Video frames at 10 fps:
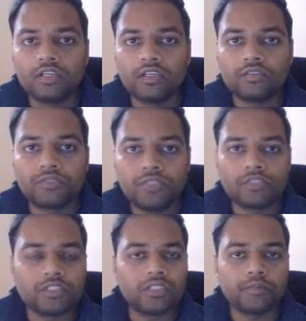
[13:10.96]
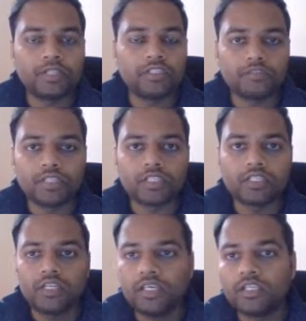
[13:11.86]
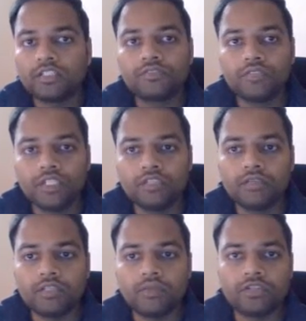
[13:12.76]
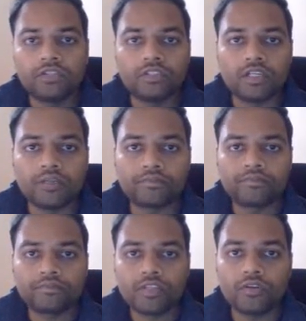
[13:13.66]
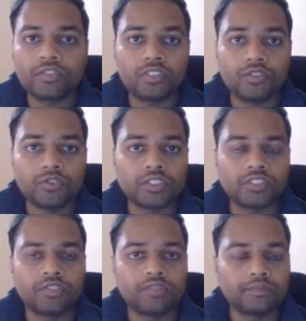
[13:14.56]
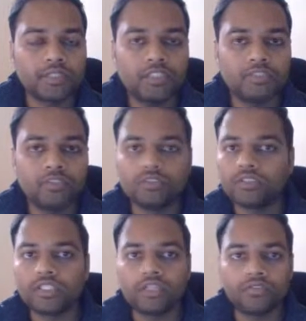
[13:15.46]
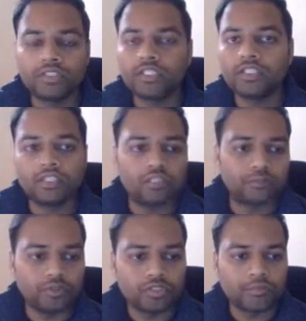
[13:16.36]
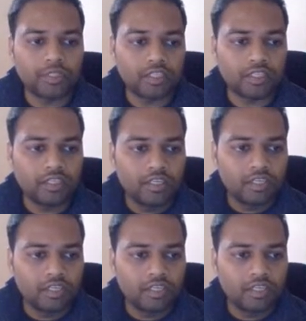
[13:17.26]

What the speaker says: free version. I mean, it's fine, and it's freely available on the US SEO website, so you can download it and upload the plugin.